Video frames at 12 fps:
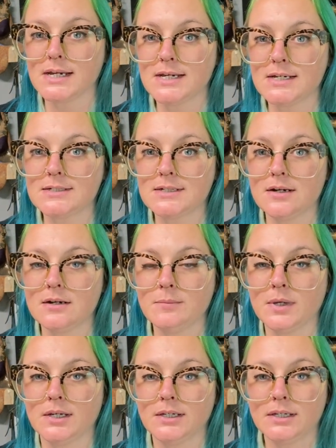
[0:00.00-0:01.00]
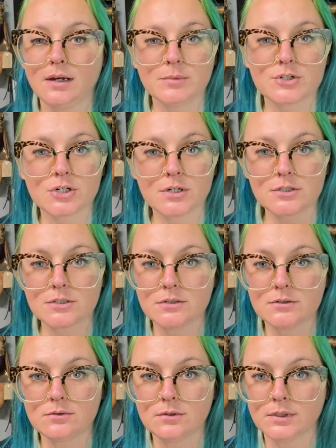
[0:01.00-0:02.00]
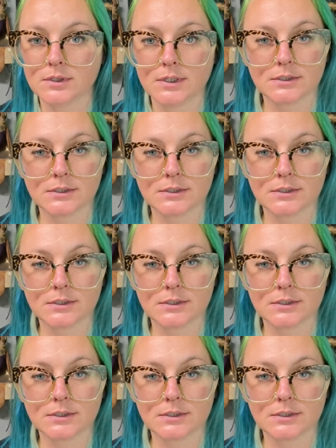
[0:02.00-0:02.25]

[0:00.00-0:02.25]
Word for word: And um, yeah, be sure to